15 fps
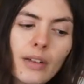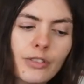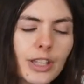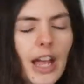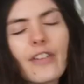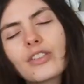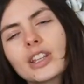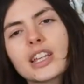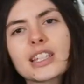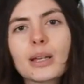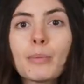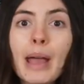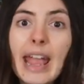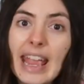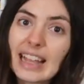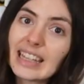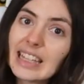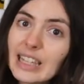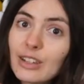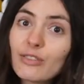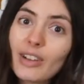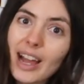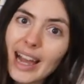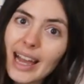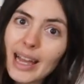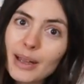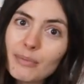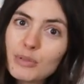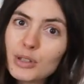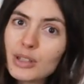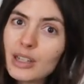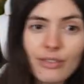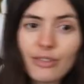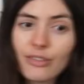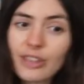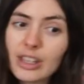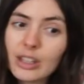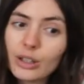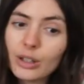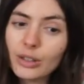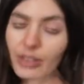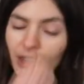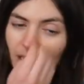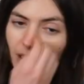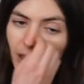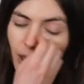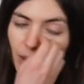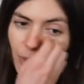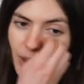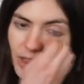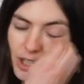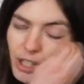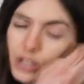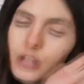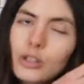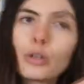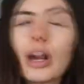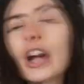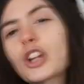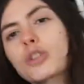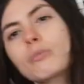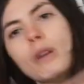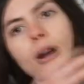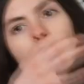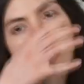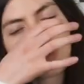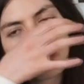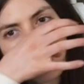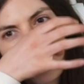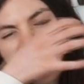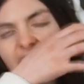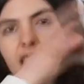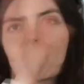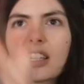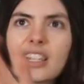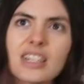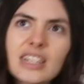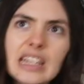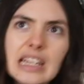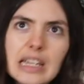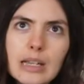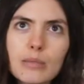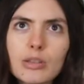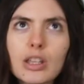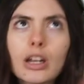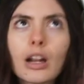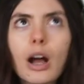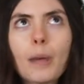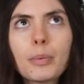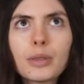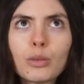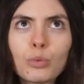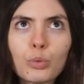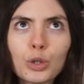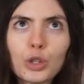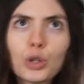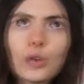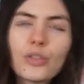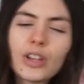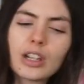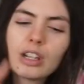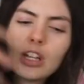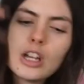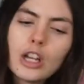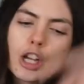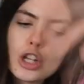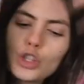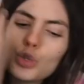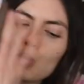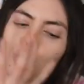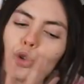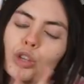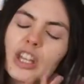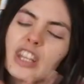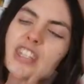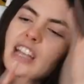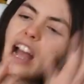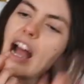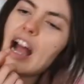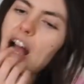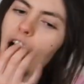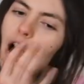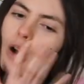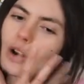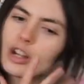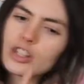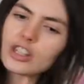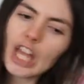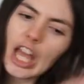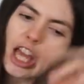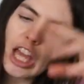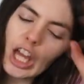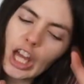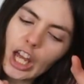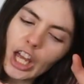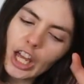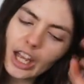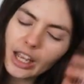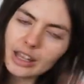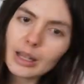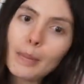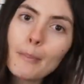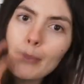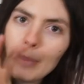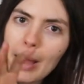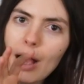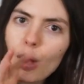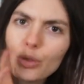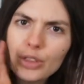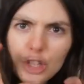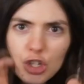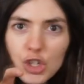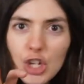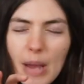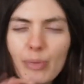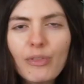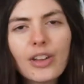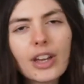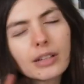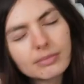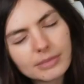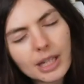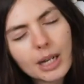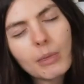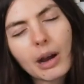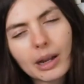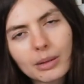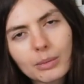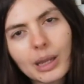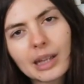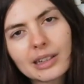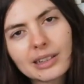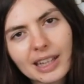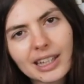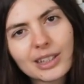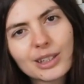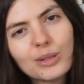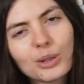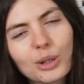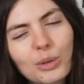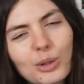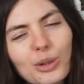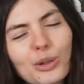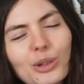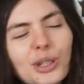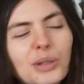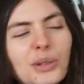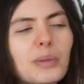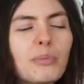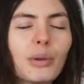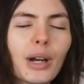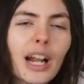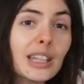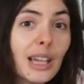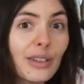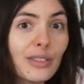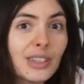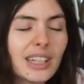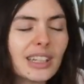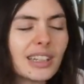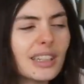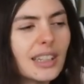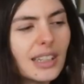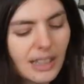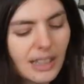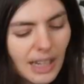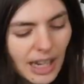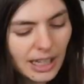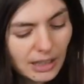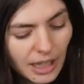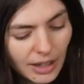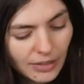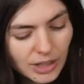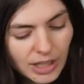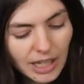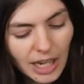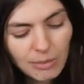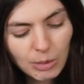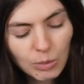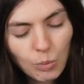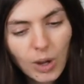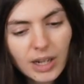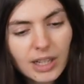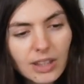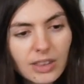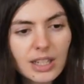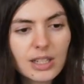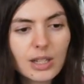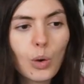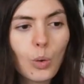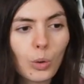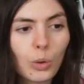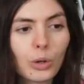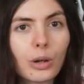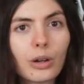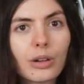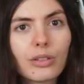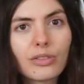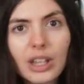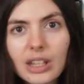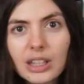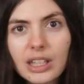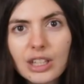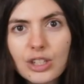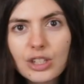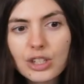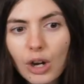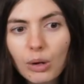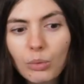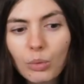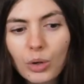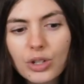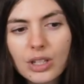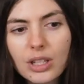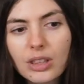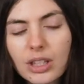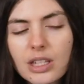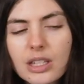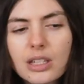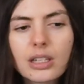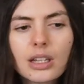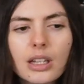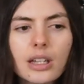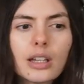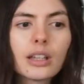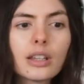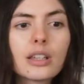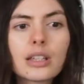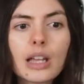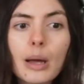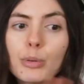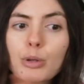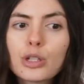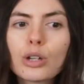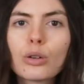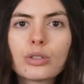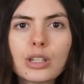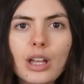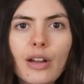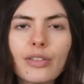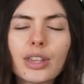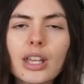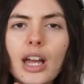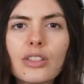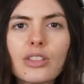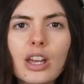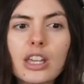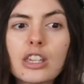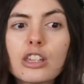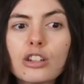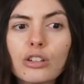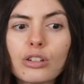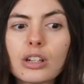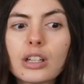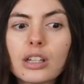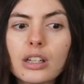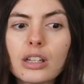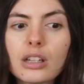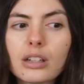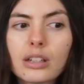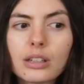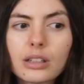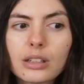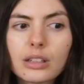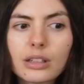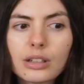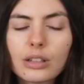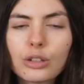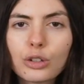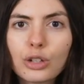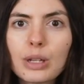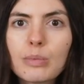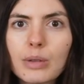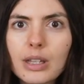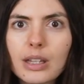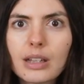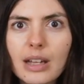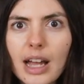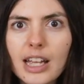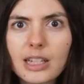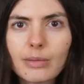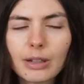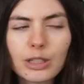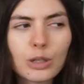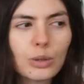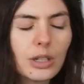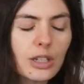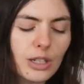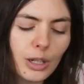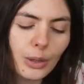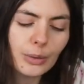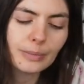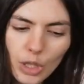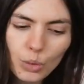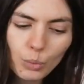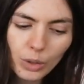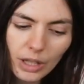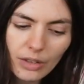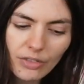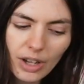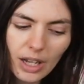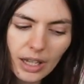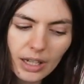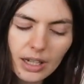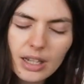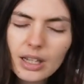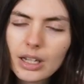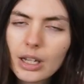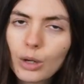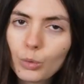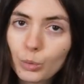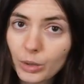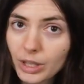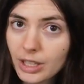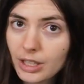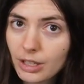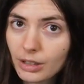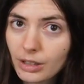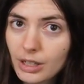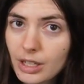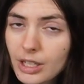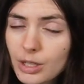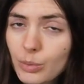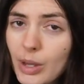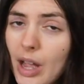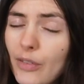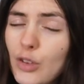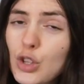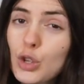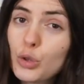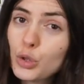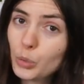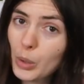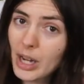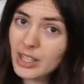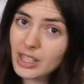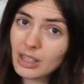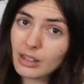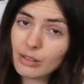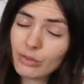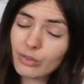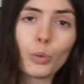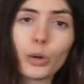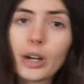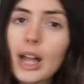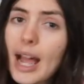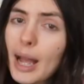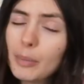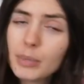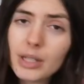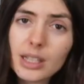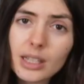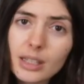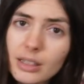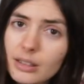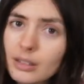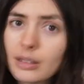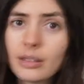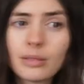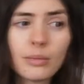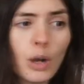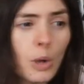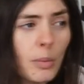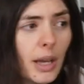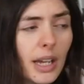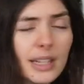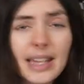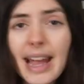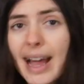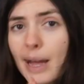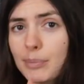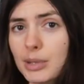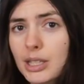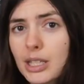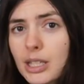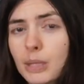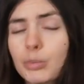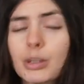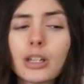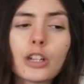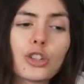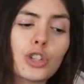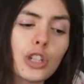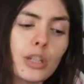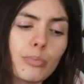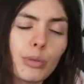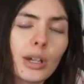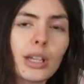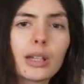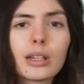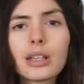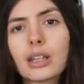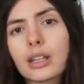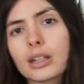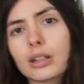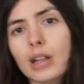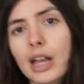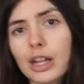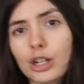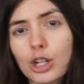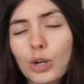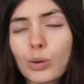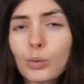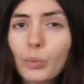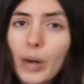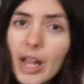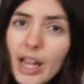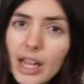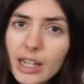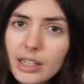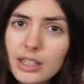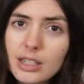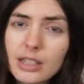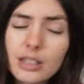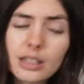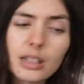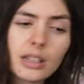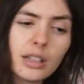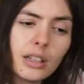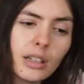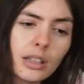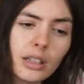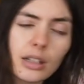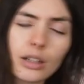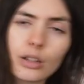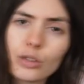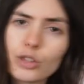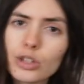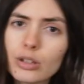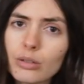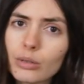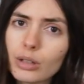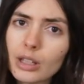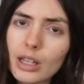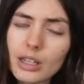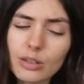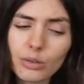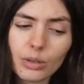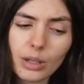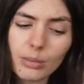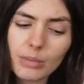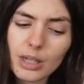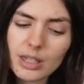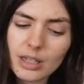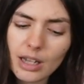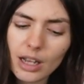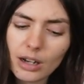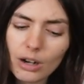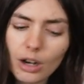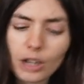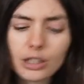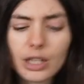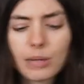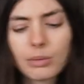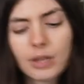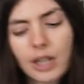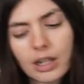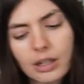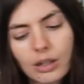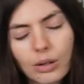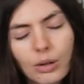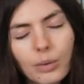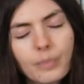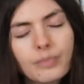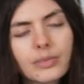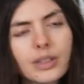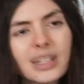Definitely some alien vibes feel there with the scratch marks, the dark and the steam, and then up in the roof and drooling down. And it's like, and the mouth and the shape of it. Come on, man. Like, you know what you were doing. But I loved it. I loved it. And I've been wanting this horror feeling Star Wars. And this episode definitely had that eerie, creepy aspect to it. So really fun, really curious. We have a new directive. We're happy. Omega's happy because she's bringing in Echo and Rex. You know, she really has already missed and had a hard time with Echo.